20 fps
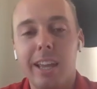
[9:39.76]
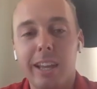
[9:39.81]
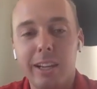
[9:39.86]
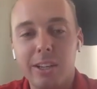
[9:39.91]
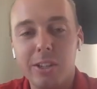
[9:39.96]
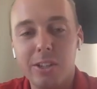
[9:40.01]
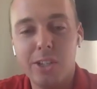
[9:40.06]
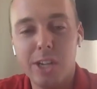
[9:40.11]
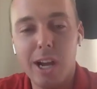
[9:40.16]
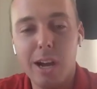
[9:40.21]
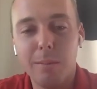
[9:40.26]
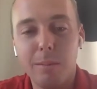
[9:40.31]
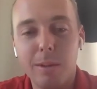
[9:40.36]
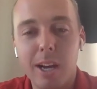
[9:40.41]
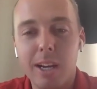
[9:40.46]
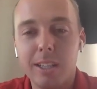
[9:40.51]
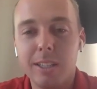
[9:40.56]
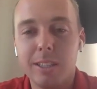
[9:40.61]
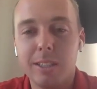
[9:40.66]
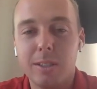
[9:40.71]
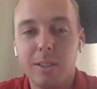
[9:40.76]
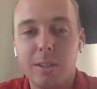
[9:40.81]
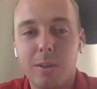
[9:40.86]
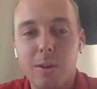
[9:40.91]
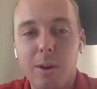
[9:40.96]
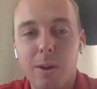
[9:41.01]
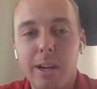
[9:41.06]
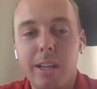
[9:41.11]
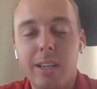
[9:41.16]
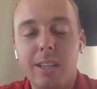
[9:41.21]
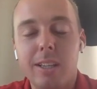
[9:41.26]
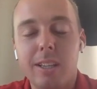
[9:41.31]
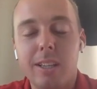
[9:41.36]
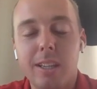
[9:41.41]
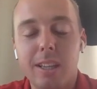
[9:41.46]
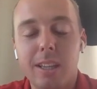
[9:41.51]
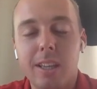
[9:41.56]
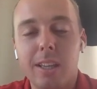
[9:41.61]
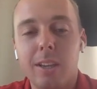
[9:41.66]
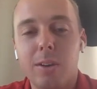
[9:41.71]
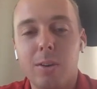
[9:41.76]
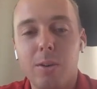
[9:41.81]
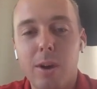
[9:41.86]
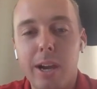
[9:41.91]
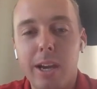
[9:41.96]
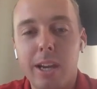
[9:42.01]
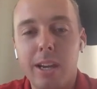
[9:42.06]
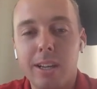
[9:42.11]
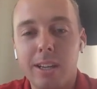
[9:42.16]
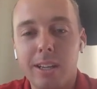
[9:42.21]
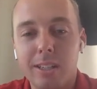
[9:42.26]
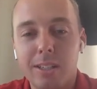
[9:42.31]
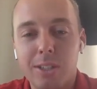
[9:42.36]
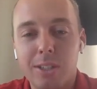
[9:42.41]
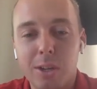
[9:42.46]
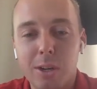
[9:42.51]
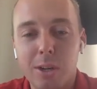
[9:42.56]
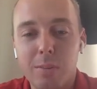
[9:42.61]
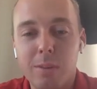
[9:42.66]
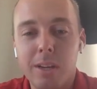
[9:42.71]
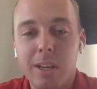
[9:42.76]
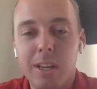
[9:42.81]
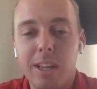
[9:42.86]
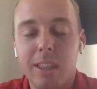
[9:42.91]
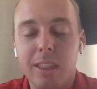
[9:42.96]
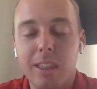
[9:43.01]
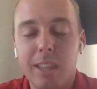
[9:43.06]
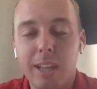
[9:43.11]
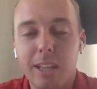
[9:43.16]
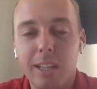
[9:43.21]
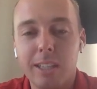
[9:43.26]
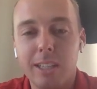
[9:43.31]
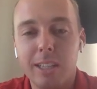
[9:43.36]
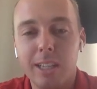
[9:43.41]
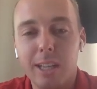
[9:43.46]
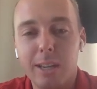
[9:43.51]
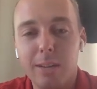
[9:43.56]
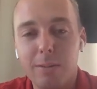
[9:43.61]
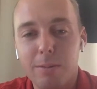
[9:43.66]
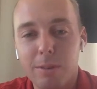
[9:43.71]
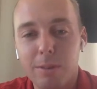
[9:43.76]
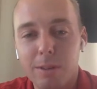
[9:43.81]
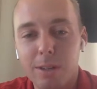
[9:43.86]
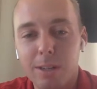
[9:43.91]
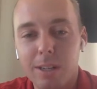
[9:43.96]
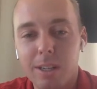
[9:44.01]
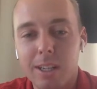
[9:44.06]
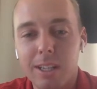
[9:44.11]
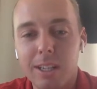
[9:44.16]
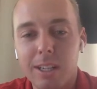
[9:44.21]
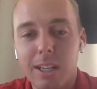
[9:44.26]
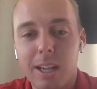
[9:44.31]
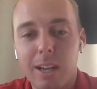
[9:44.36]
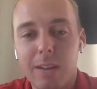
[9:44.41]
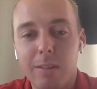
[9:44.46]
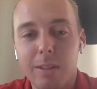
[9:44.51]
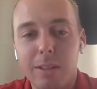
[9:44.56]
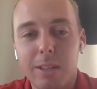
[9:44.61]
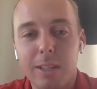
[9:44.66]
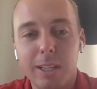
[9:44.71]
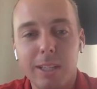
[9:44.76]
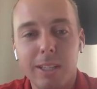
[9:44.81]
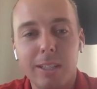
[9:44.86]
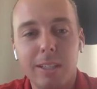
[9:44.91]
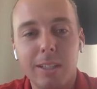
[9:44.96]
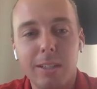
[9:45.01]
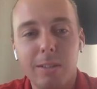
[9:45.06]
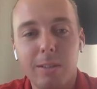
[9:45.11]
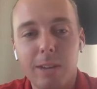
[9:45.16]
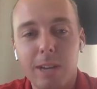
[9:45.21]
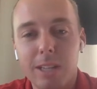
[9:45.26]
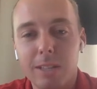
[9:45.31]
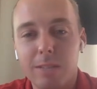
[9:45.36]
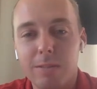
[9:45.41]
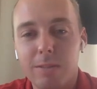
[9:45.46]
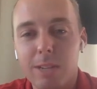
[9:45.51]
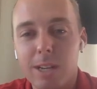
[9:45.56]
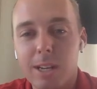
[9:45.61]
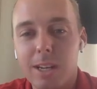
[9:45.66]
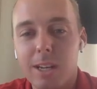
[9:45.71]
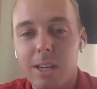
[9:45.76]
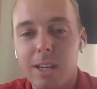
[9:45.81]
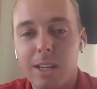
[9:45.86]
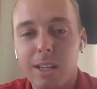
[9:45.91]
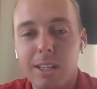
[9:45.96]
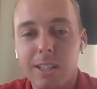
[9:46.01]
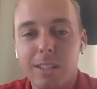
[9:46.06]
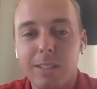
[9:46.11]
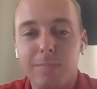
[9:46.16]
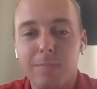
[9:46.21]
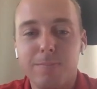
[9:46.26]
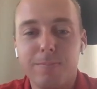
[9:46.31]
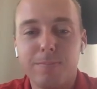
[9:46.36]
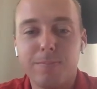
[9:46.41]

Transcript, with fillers: Hey, good job, guys. Great, great uh, tournament, and thanks again for uh, everything you guys have done. Uh,